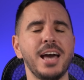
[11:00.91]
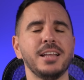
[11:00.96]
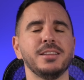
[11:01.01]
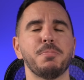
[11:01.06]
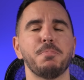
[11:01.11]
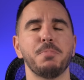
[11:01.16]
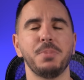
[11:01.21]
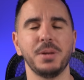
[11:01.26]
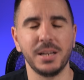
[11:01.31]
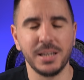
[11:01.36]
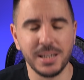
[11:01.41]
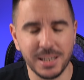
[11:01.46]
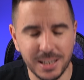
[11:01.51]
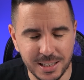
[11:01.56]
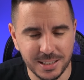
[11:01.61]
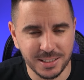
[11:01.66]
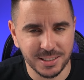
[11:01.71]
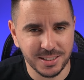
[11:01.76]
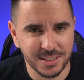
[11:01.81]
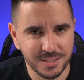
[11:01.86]
and
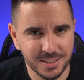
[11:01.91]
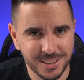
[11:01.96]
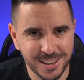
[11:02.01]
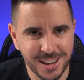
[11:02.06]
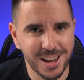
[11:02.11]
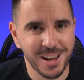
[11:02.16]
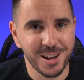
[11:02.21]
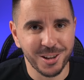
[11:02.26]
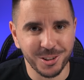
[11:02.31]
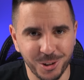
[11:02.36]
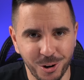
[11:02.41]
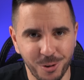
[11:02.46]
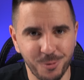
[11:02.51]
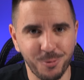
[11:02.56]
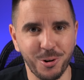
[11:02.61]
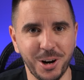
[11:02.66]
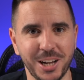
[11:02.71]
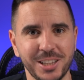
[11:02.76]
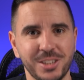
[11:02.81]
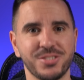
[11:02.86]
please don't
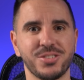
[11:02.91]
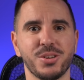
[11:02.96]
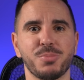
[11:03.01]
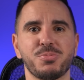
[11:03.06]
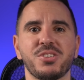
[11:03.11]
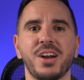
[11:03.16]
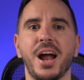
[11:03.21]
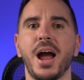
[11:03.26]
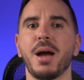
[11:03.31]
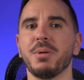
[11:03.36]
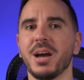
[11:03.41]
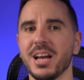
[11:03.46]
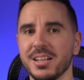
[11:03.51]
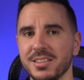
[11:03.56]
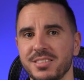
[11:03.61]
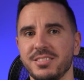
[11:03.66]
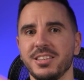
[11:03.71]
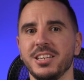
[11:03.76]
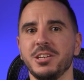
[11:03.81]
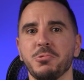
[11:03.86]
forget to subscribe, and
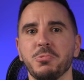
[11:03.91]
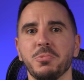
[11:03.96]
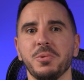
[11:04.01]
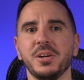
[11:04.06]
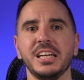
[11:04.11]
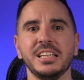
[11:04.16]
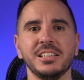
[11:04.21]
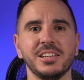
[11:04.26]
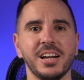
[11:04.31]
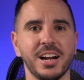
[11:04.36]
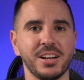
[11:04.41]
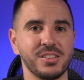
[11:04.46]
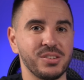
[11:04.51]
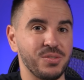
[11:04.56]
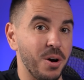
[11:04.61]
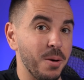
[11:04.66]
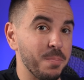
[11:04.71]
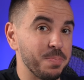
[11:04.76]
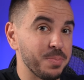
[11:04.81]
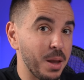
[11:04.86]
see you in the next
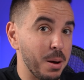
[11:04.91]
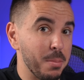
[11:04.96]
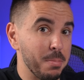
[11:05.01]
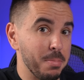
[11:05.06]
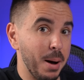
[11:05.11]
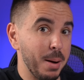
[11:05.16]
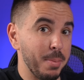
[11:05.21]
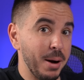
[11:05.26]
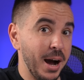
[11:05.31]
one. Bye